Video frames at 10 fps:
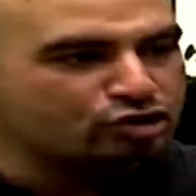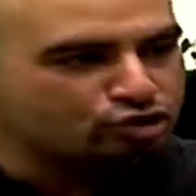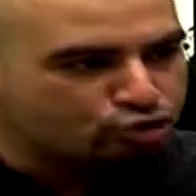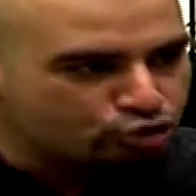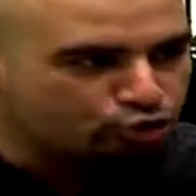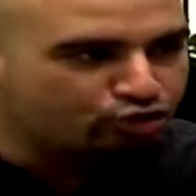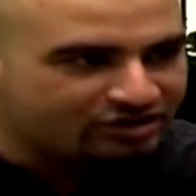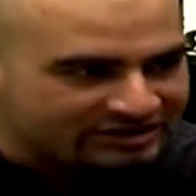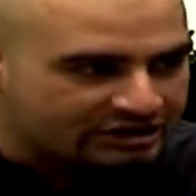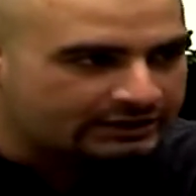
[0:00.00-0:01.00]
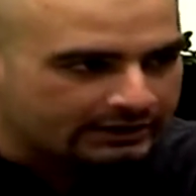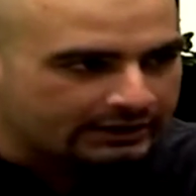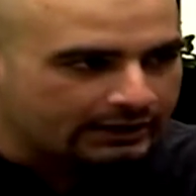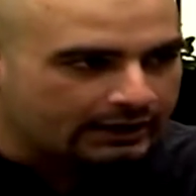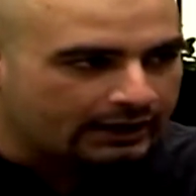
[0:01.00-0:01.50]
was too rigid
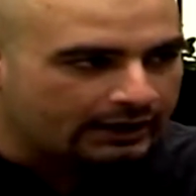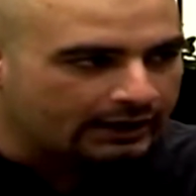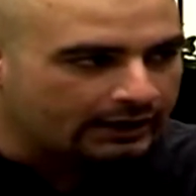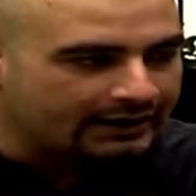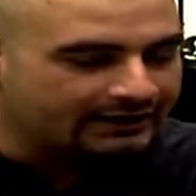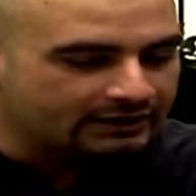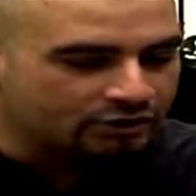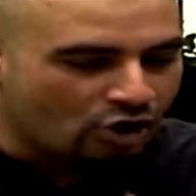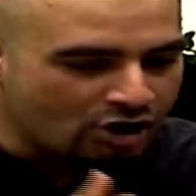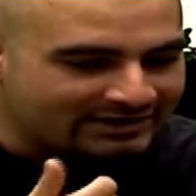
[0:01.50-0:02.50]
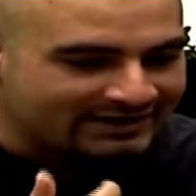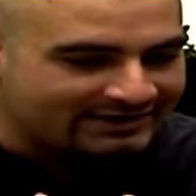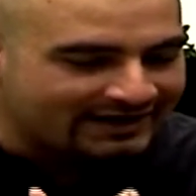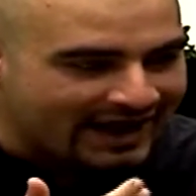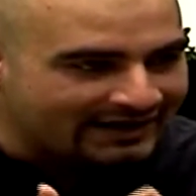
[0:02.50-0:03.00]
in not
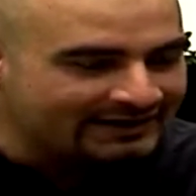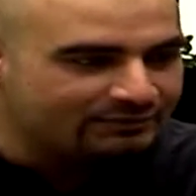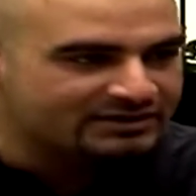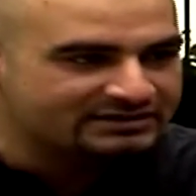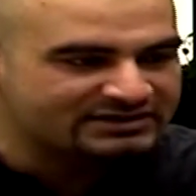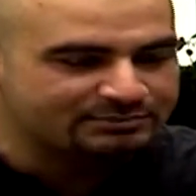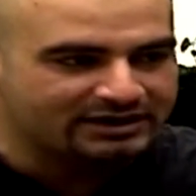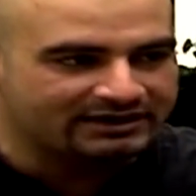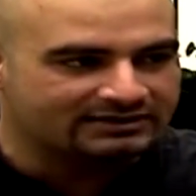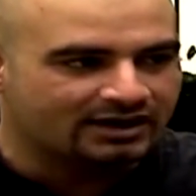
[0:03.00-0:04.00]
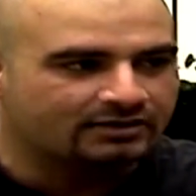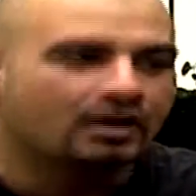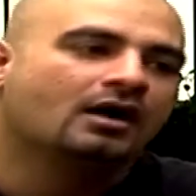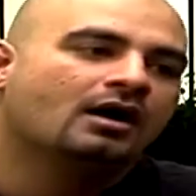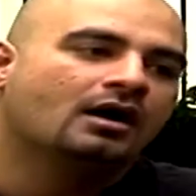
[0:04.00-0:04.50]
letting any business being
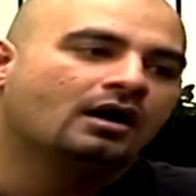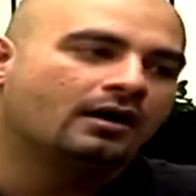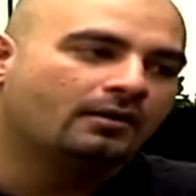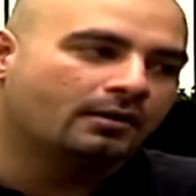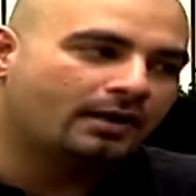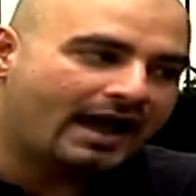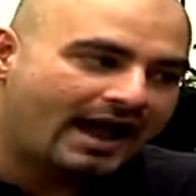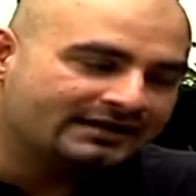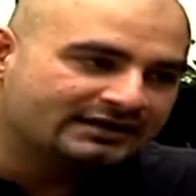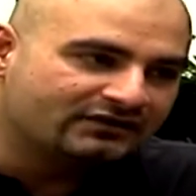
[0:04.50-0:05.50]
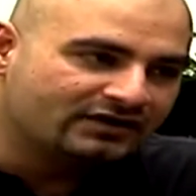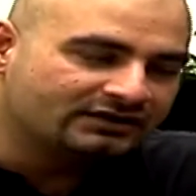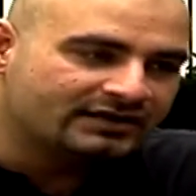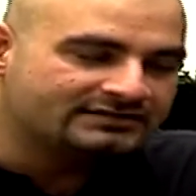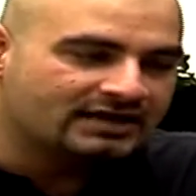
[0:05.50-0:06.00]
done and
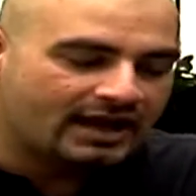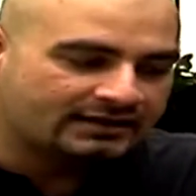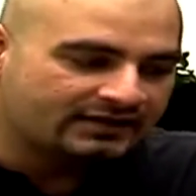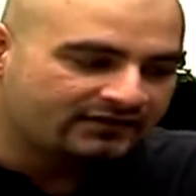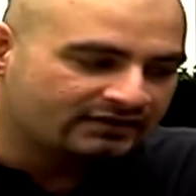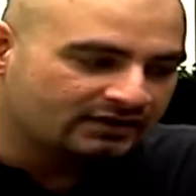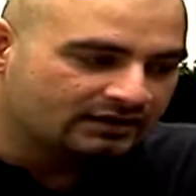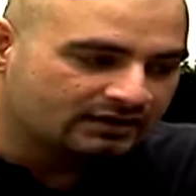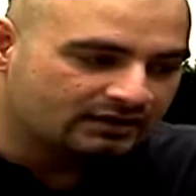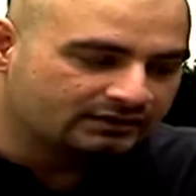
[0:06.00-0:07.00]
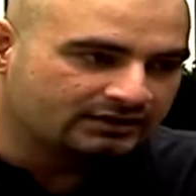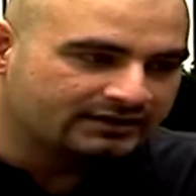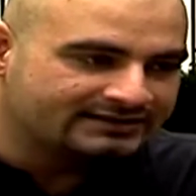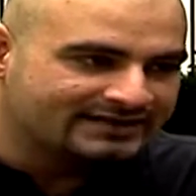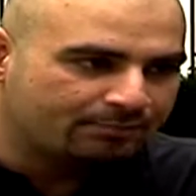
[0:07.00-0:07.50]
giving the
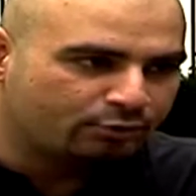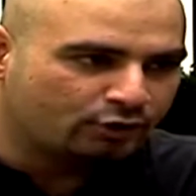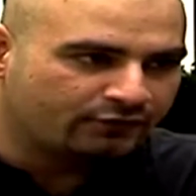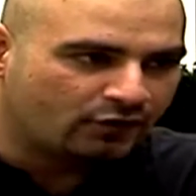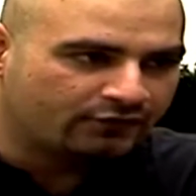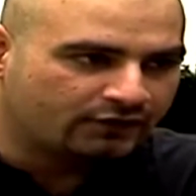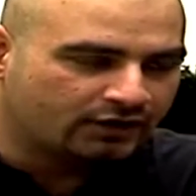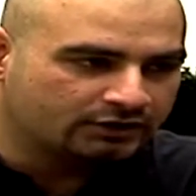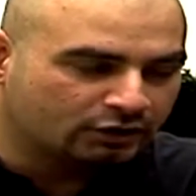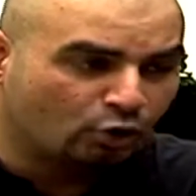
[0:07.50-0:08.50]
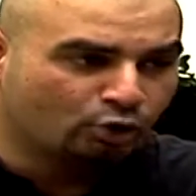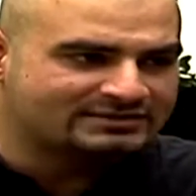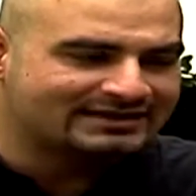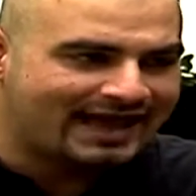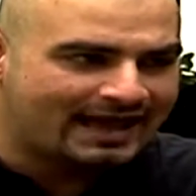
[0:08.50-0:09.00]
example of the
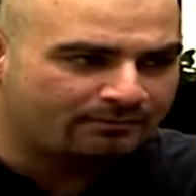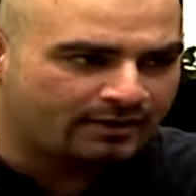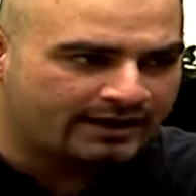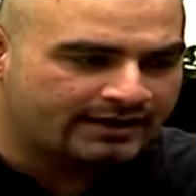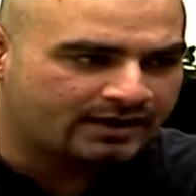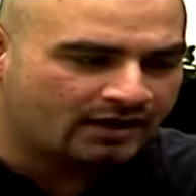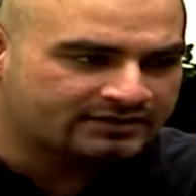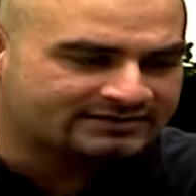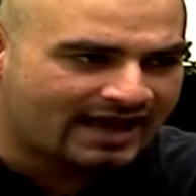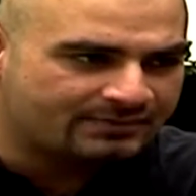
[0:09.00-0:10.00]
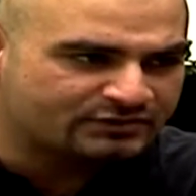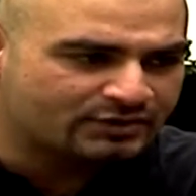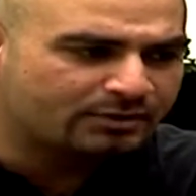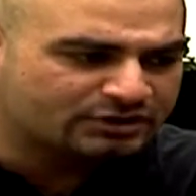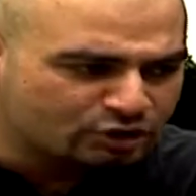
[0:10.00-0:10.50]
coal scam and other scams
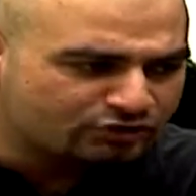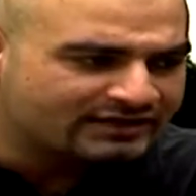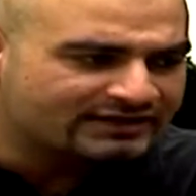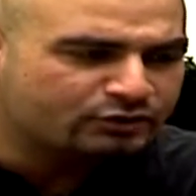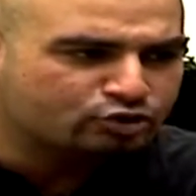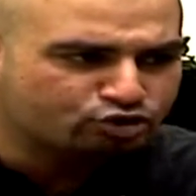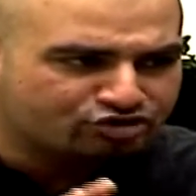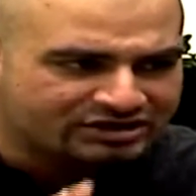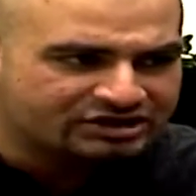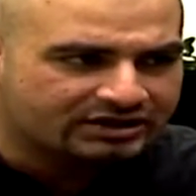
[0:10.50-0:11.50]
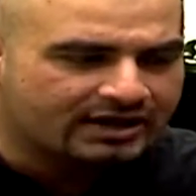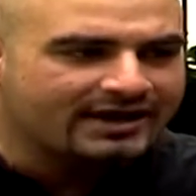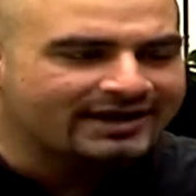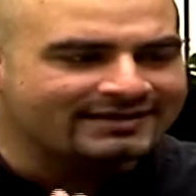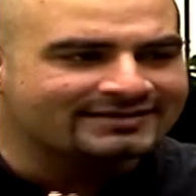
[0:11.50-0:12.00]
as well? But do you think they were too rigid
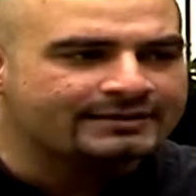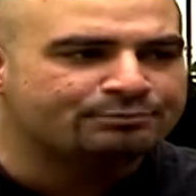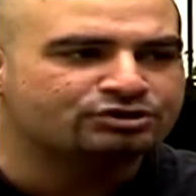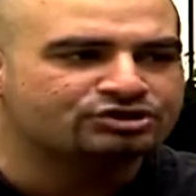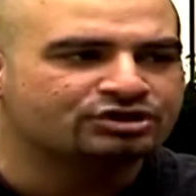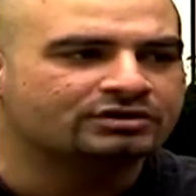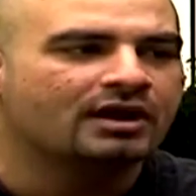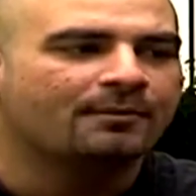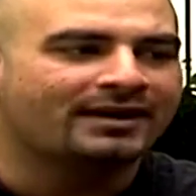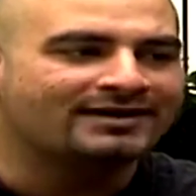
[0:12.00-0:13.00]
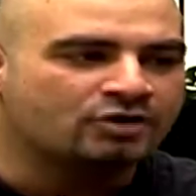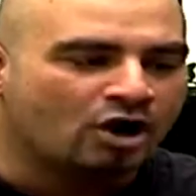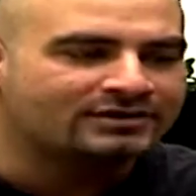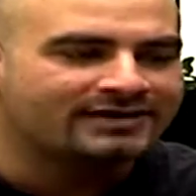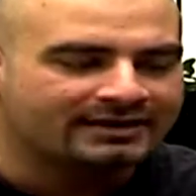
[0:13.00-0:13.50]
in their position by
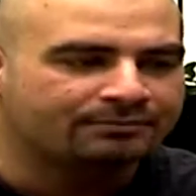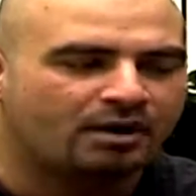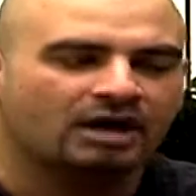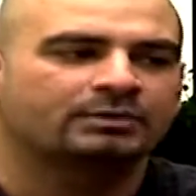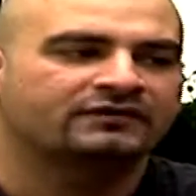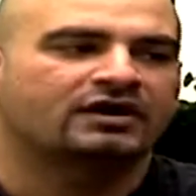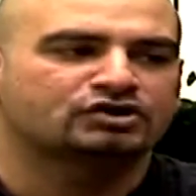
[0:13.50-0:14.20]
not letting Parliament